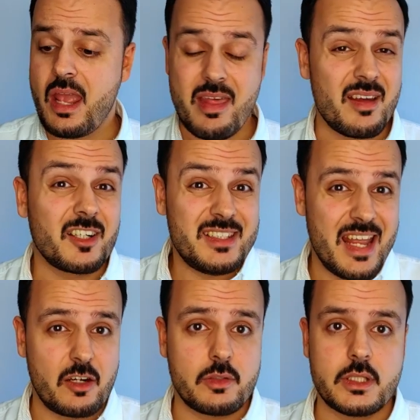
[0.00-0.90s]
and are
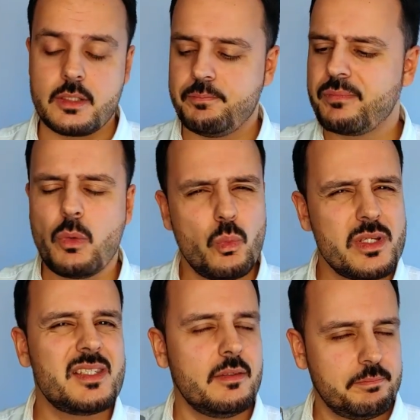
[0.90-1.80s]
daring,
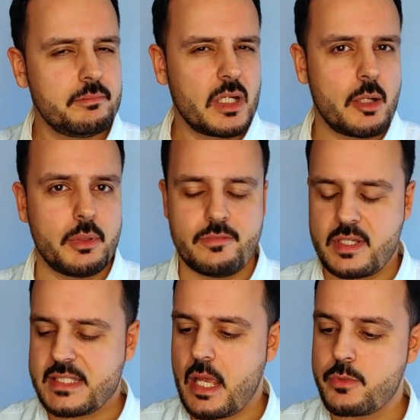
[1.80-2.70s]
with a couple of
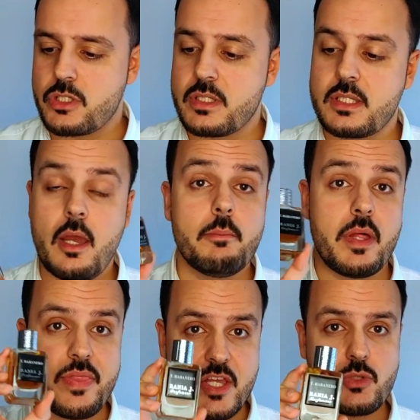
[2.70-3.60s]
exceptions.
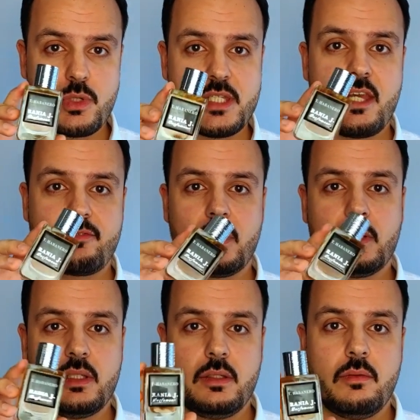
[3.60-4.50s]
But this one is
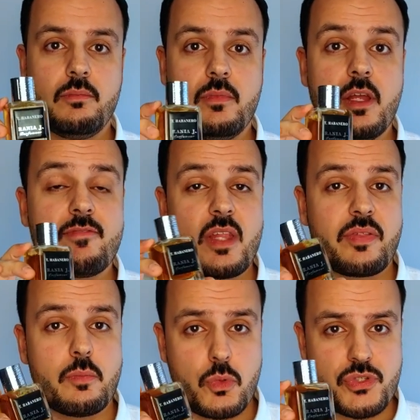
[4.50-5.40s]
definitely, if
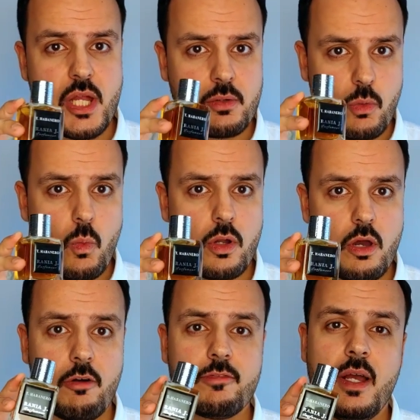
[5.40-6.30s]
not the most daring one
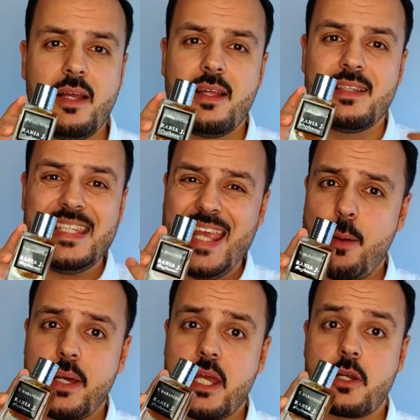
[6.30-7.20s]
of
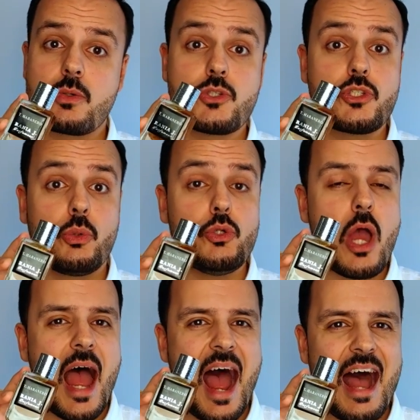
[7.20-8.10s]
Habanero. So you
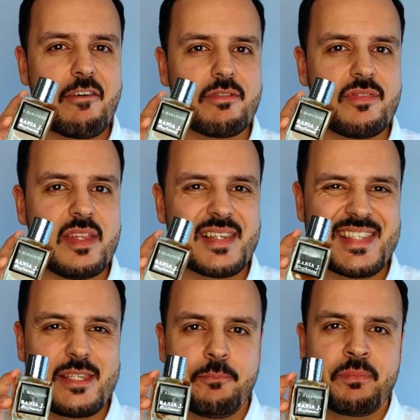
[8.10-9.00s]
have
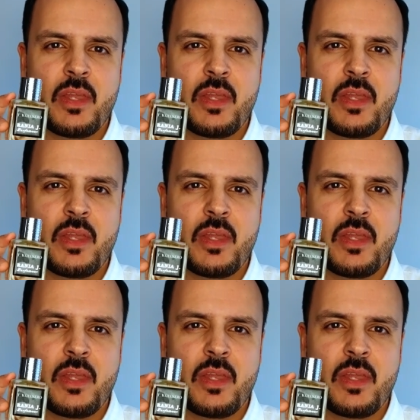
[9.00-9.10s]
this